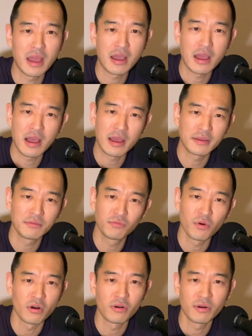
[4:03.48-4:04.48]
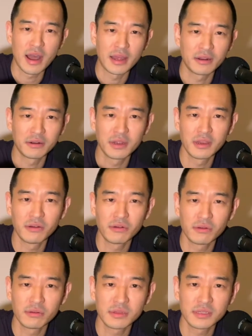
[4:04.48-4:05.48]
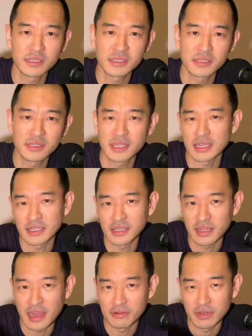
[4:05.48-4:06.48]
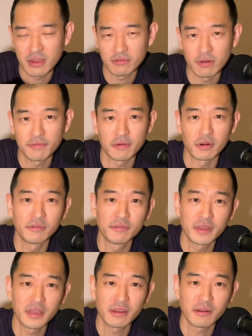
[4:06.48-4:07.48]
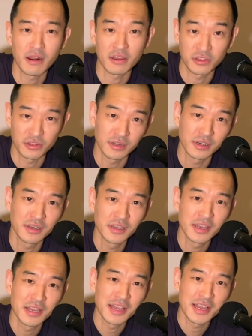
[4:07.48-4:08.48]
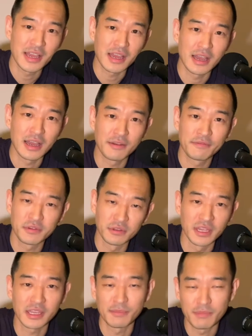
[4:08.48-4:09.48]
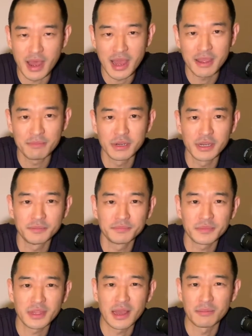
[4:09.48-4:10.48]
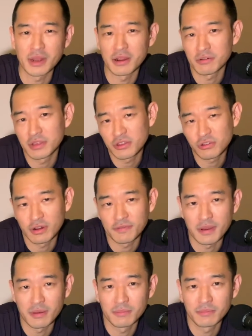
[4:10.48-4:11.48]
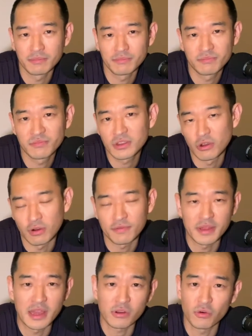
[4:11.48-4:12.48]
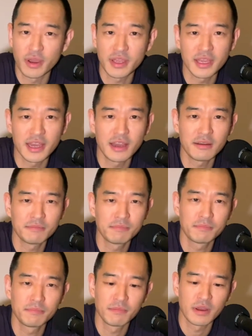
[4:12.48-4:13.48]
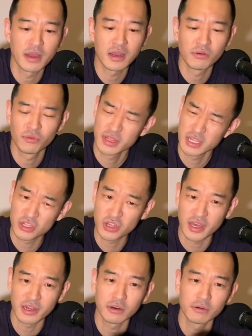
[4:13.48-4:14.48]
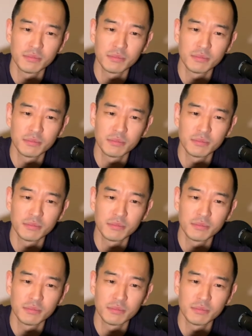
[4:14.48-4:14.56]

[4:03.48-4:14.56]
I won't. I don't know. Technically, I would get a referral fee, or I should, if you link and buy, but I'm not really sure if I'm going for that quite yet with this channel.